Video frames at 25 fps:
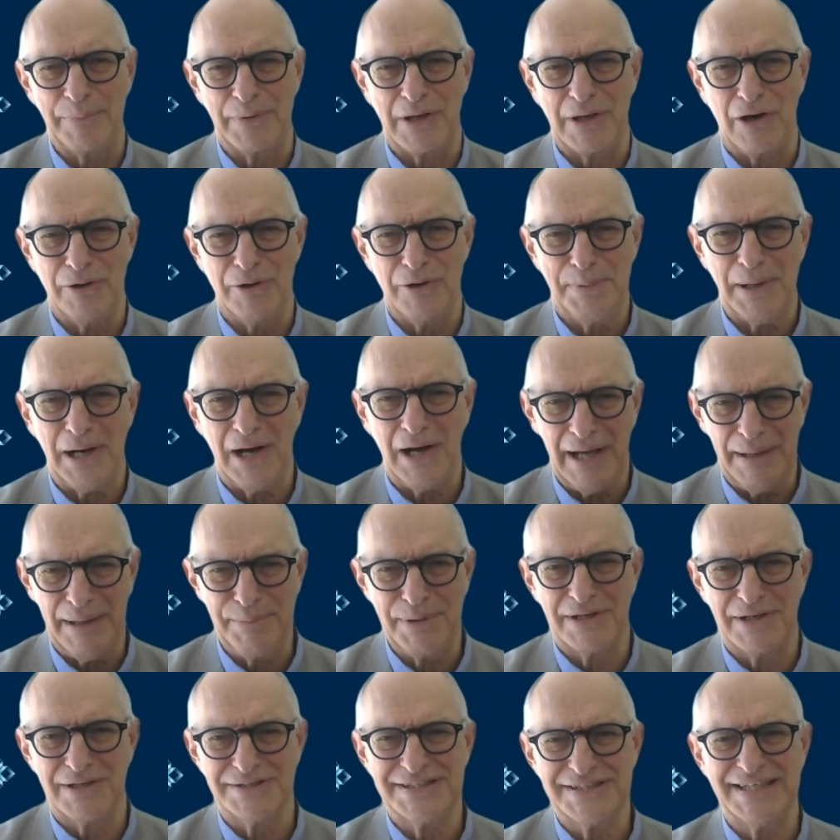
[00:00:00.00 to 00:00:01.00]
go by,
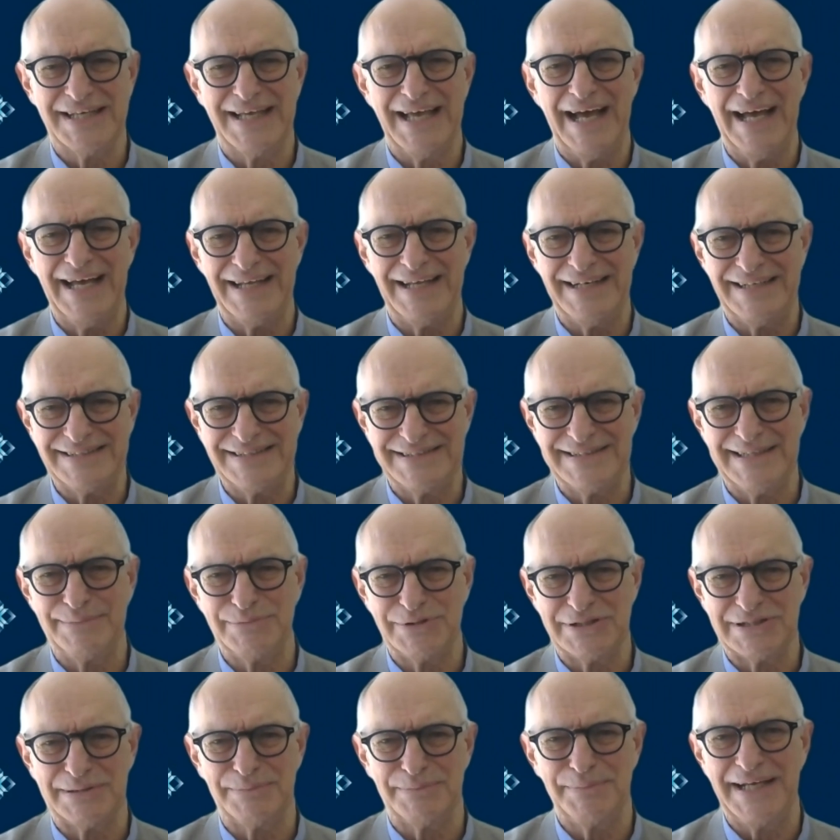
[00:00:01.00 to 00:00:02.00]
because again, it
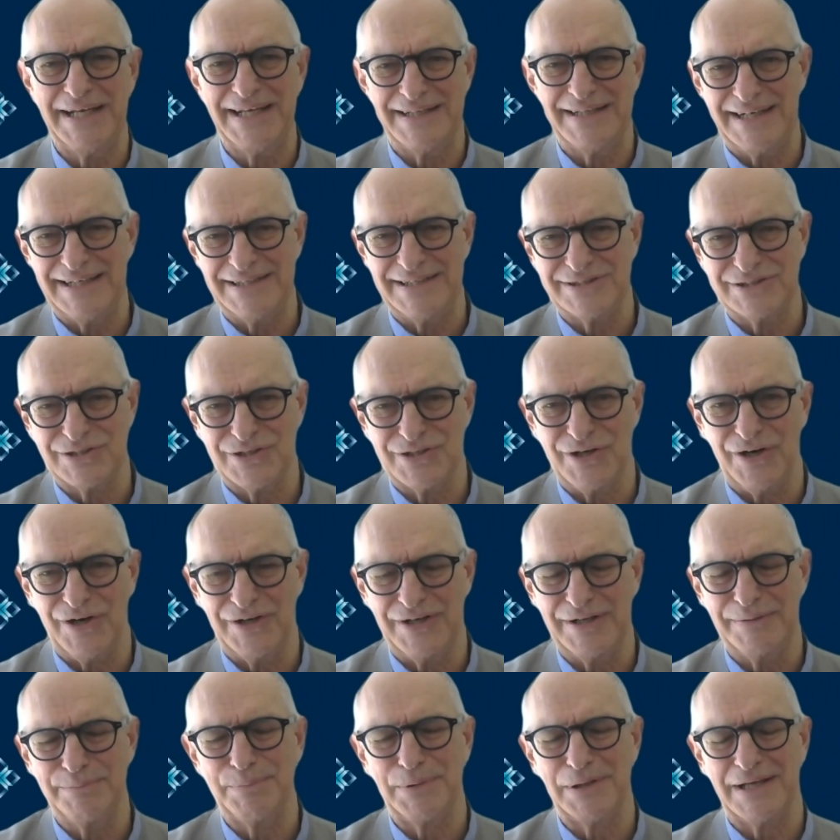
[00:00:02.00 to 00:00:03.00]
seems to me that it's
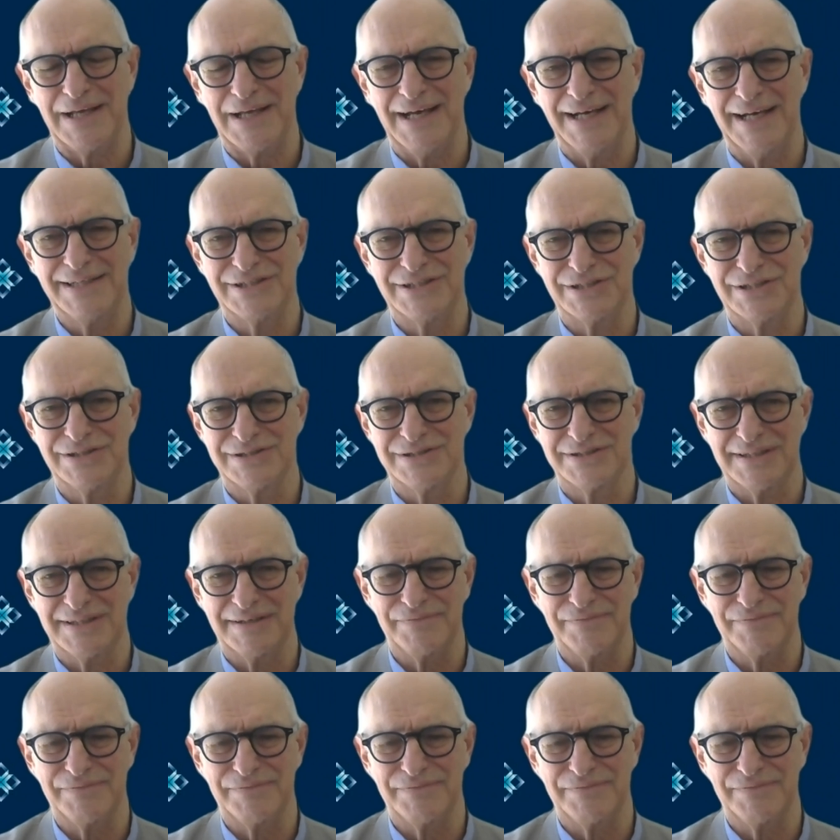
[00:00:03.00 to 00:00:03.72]
got implications.